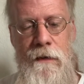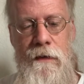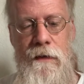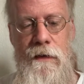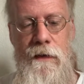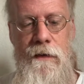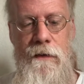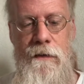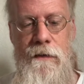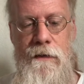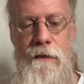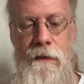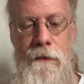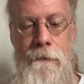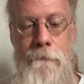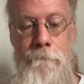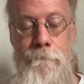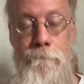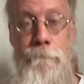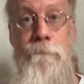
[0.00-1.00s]
and
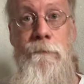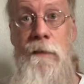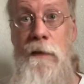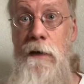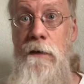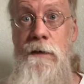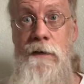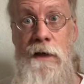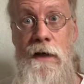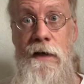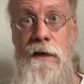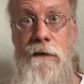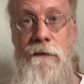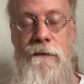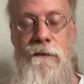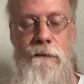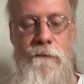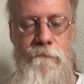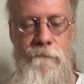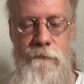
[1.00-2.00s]
um, they're tough,
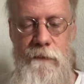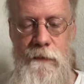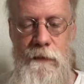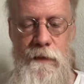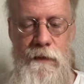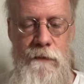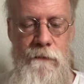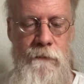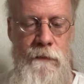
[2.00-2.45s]
you know.